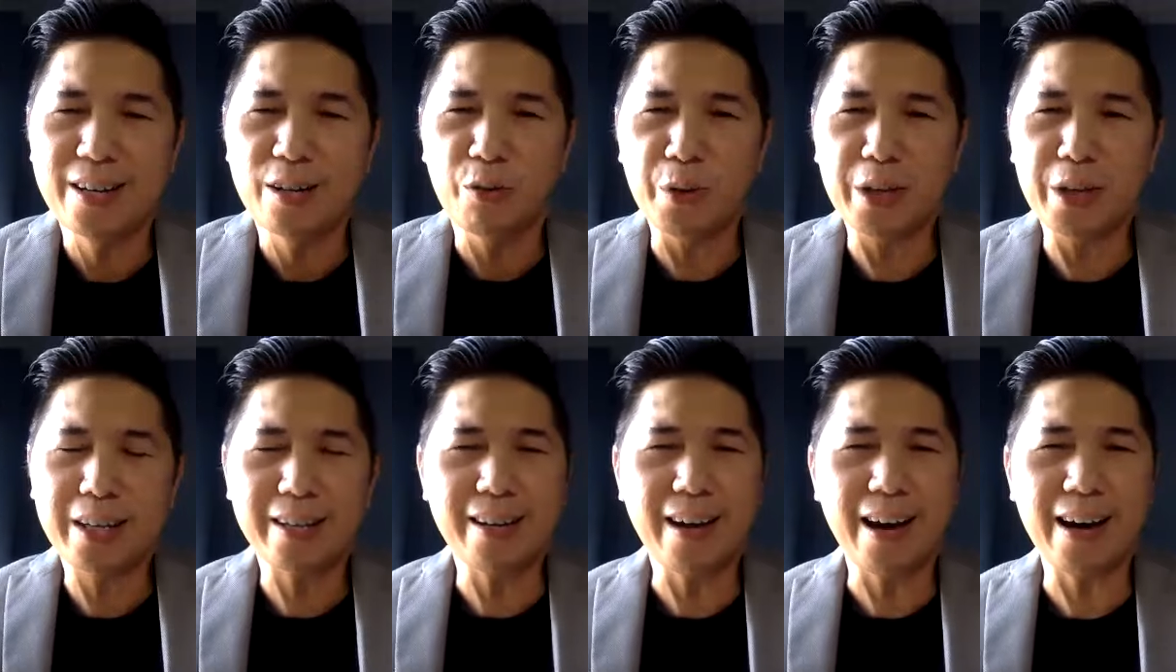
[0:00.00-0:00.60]
We
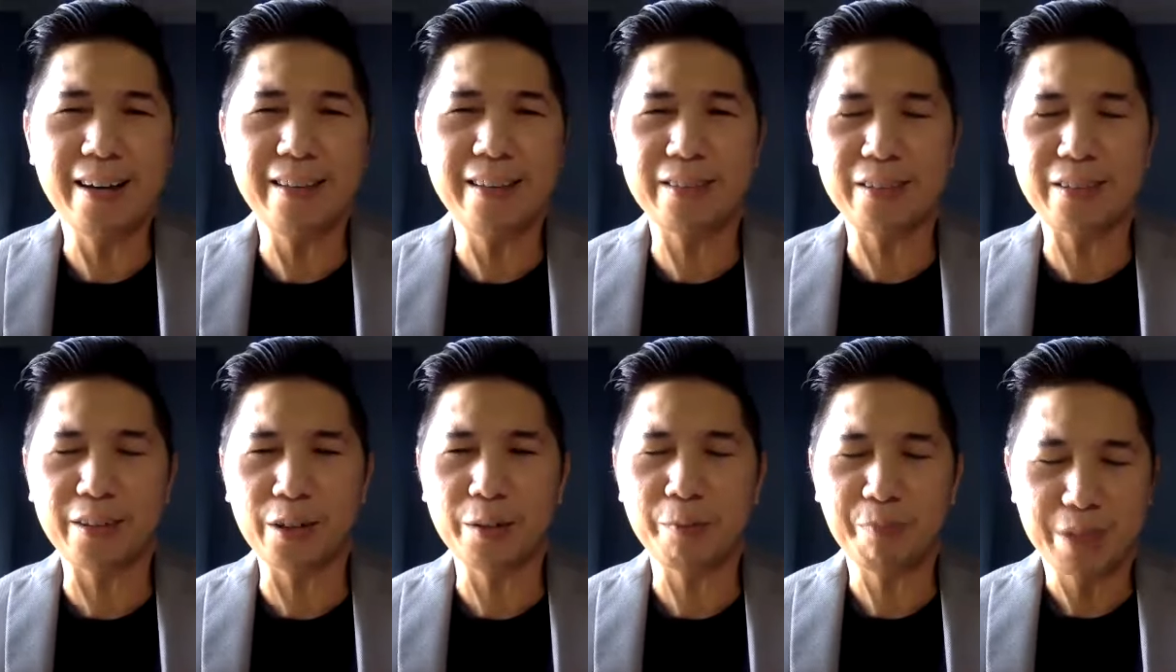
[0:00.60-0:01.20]
can
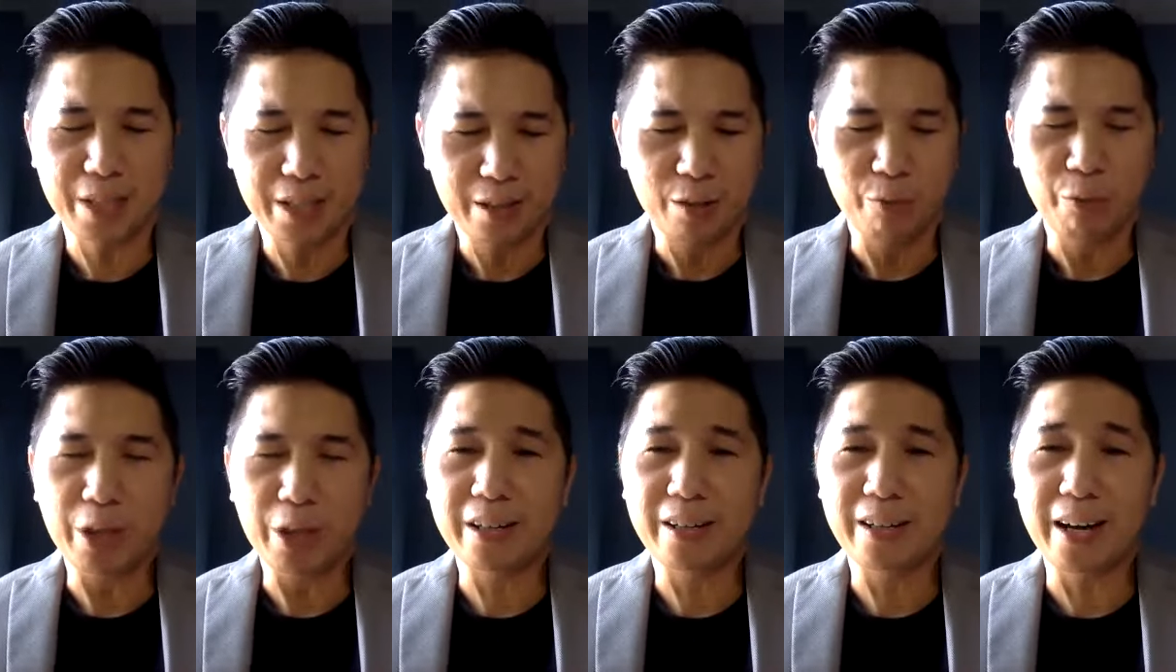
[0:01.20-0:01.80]
either
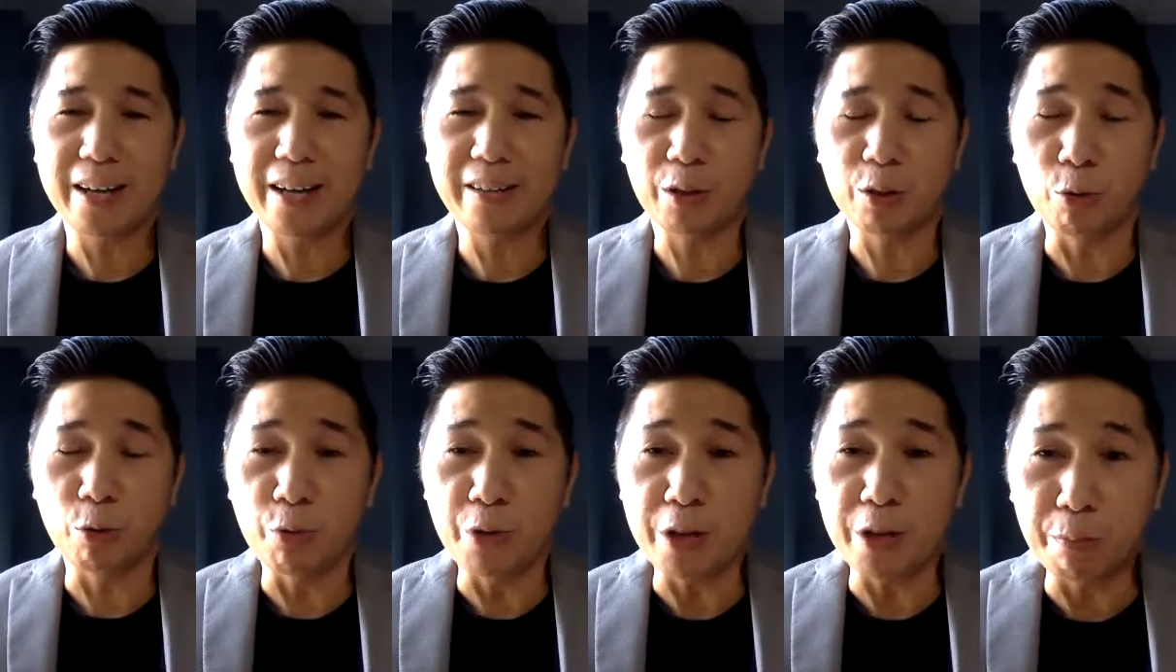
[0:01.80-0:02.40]

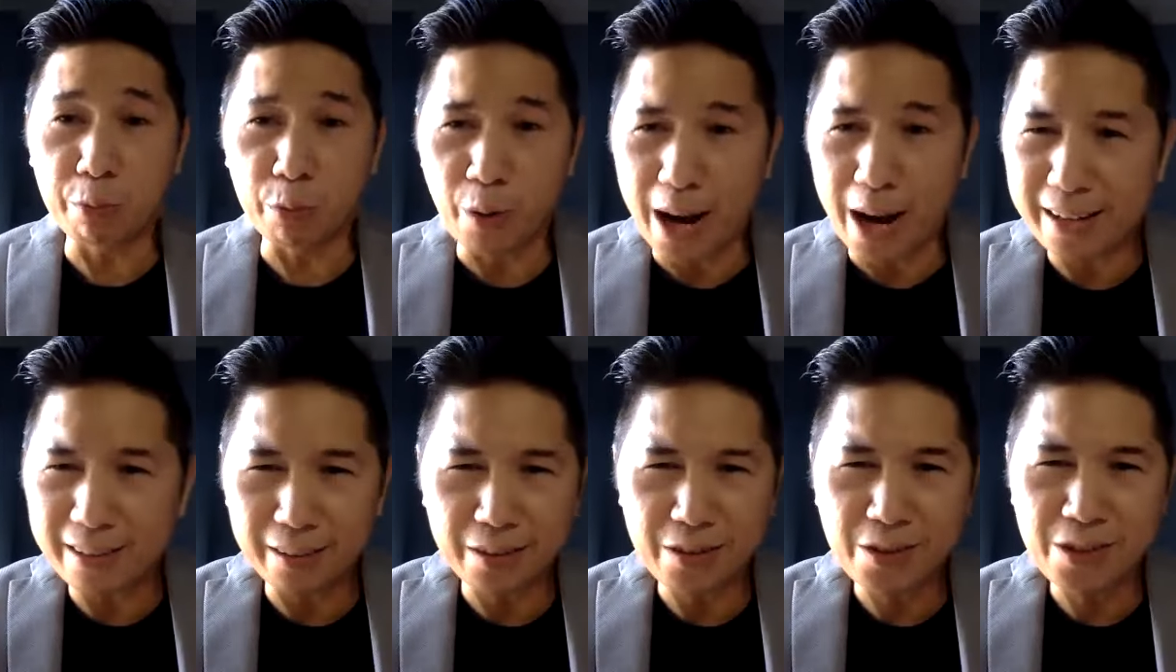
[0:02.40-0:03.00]

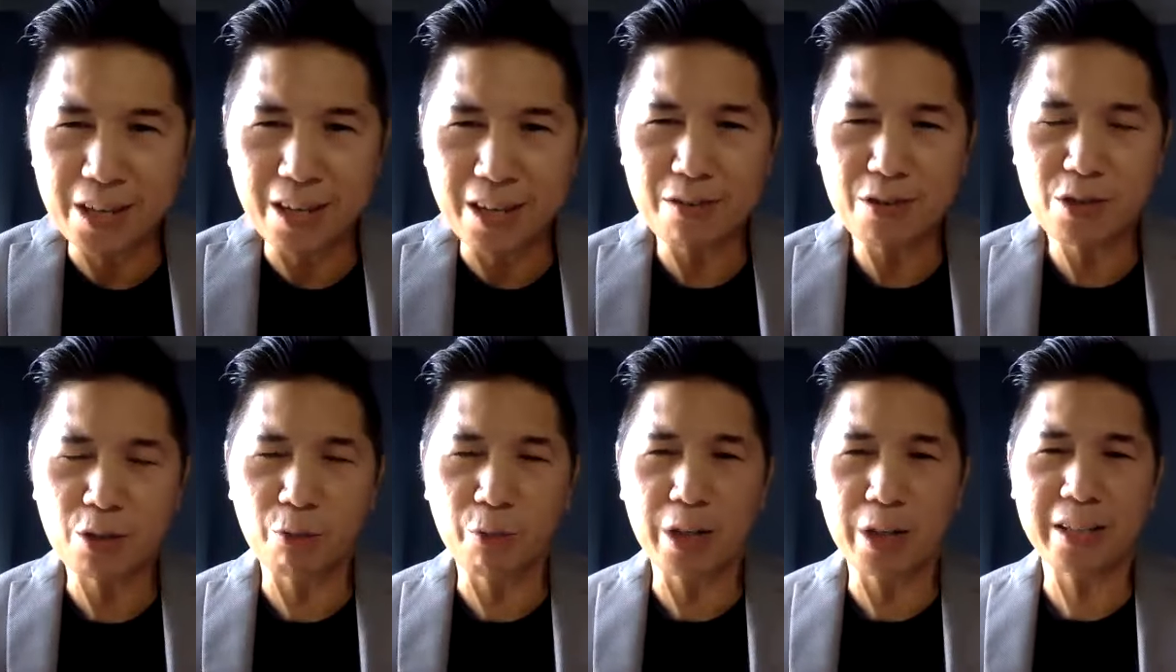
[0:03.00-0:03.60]
rebrand
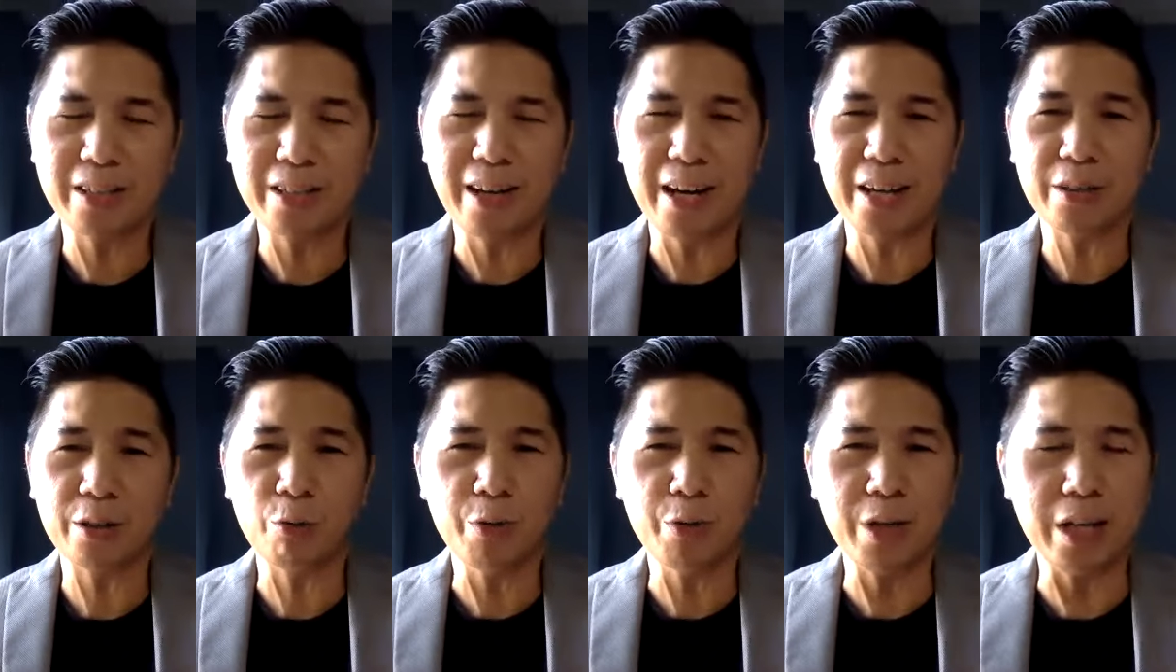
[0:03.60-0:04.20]
ourselves, or we can
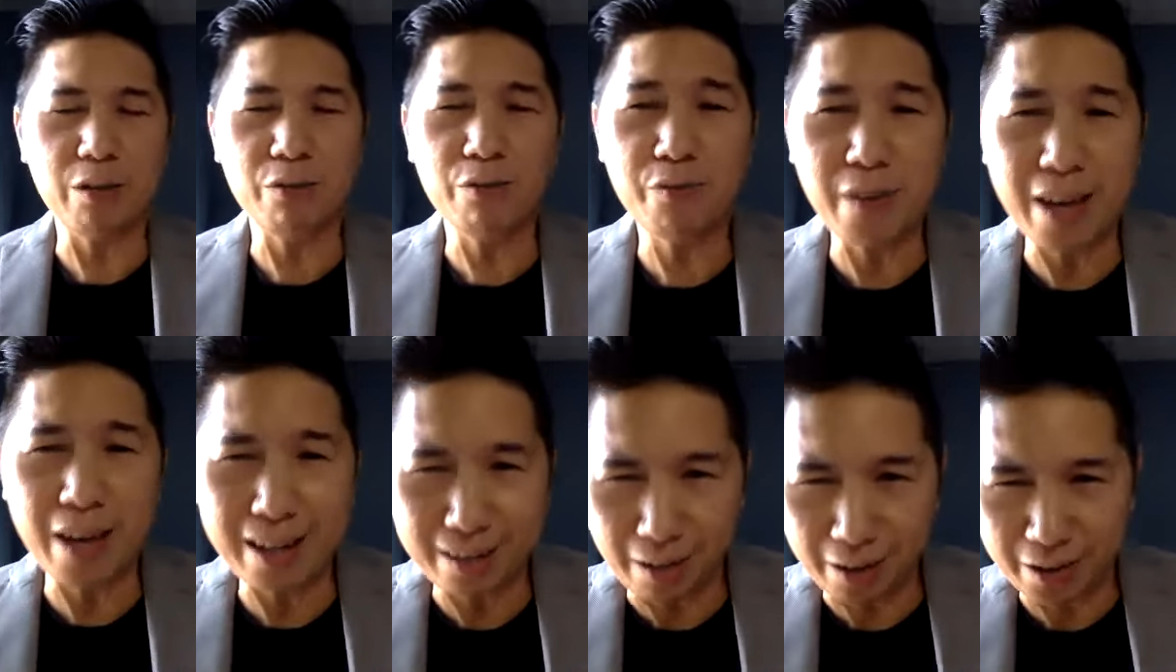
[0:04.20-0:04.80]
either
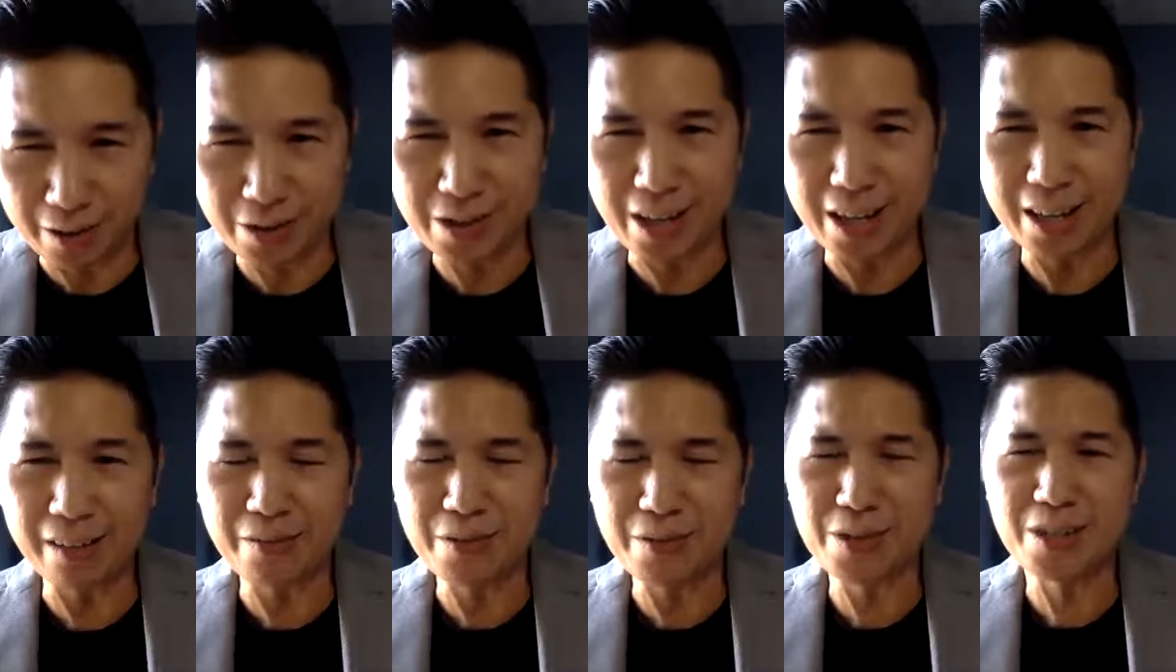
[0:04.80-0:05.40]
reinvent
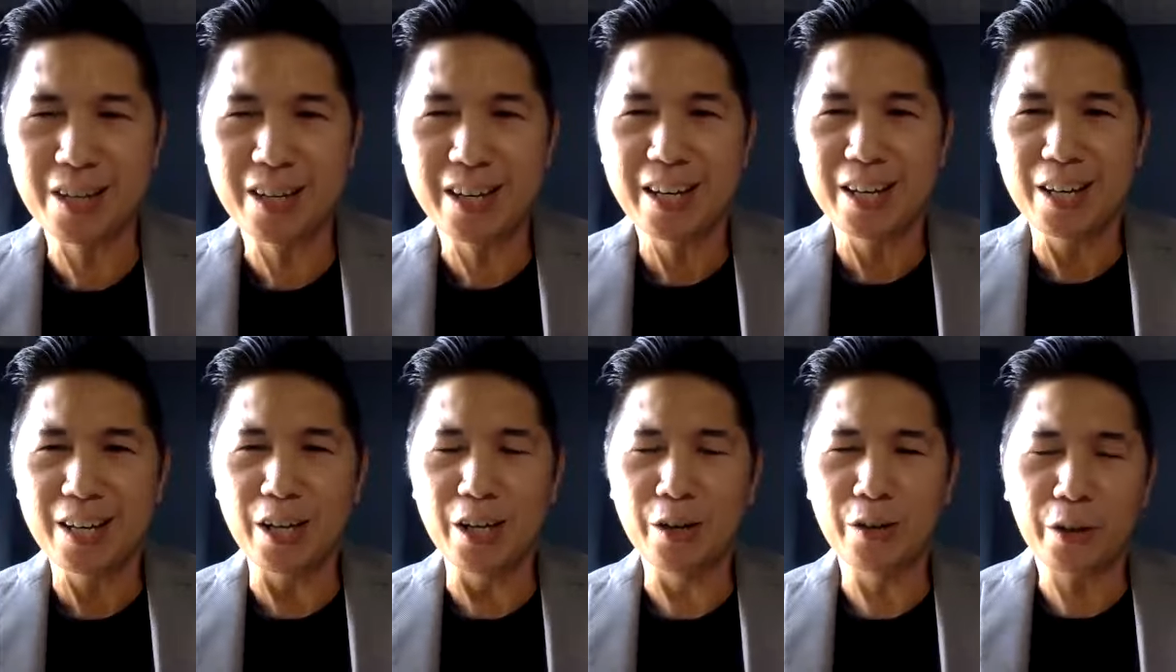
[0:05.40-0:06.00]
ourselves.
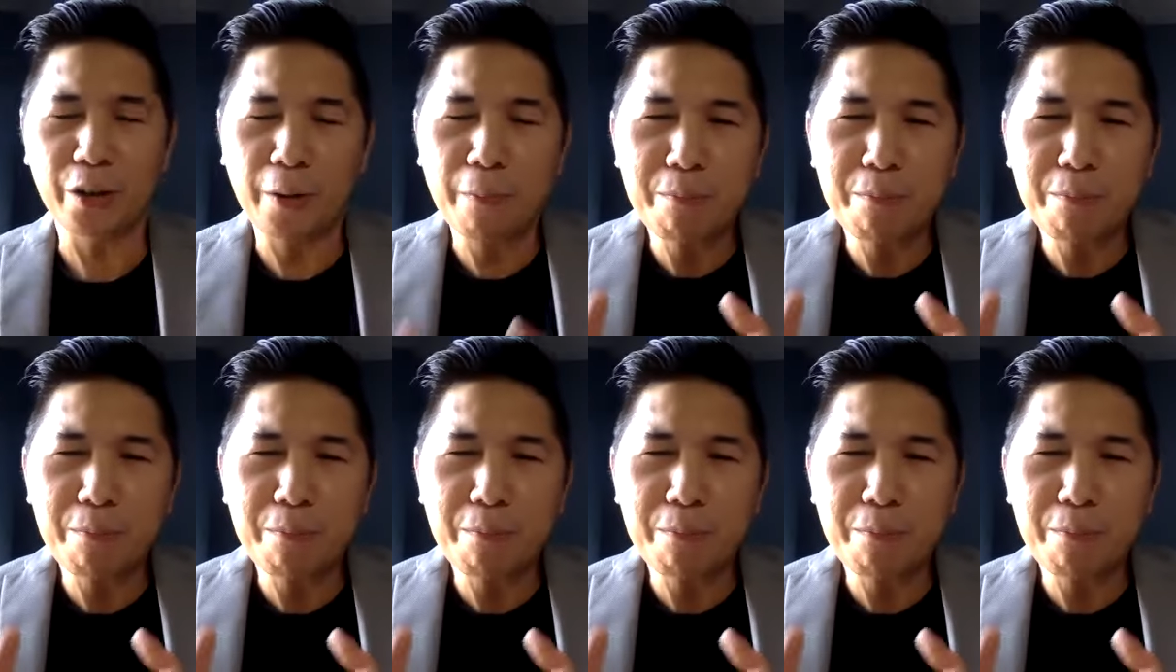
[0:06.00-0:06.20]
You know, there are